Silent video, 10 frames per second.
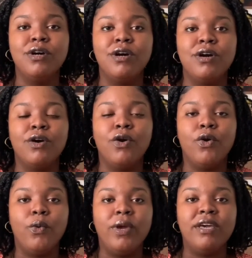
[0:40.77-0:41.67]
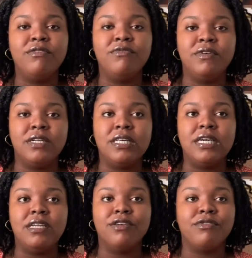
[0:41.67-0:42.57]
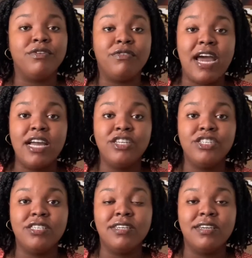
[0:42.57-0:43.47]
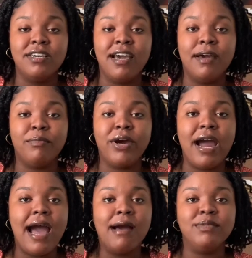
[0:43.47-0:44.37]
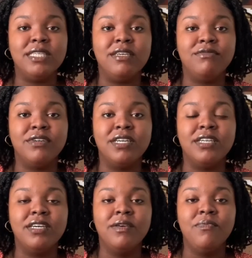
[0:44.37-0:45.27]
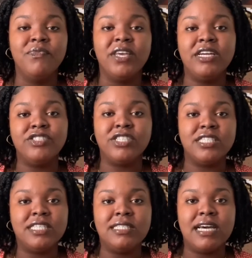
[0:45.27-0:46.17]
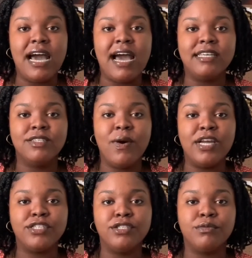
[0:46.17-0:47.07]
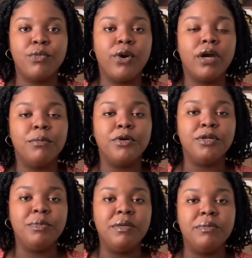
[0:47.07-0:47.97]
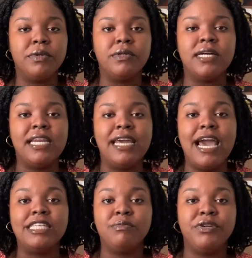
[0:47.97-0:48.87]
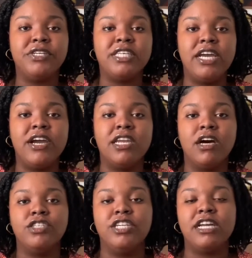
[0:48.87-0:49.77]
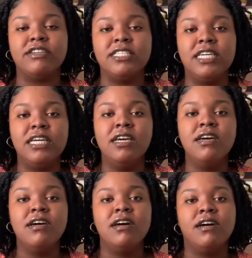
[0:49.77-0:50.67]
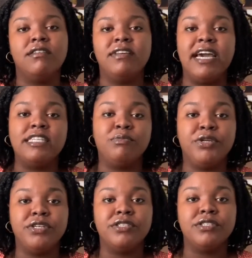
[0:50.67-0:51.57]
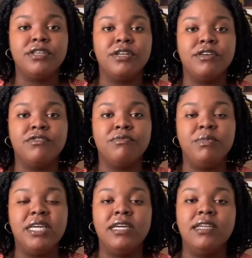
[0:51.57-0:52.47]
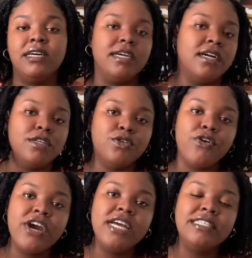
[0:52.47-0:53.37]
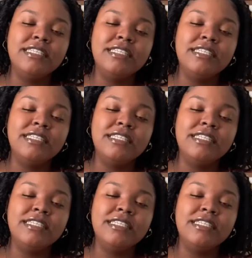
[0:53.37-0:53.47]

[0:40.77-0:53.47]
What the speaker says: go away feeling refreshed and perhaps even interested to ask questions more about the people and the experience here, and not generally of the experience of being like a tourist.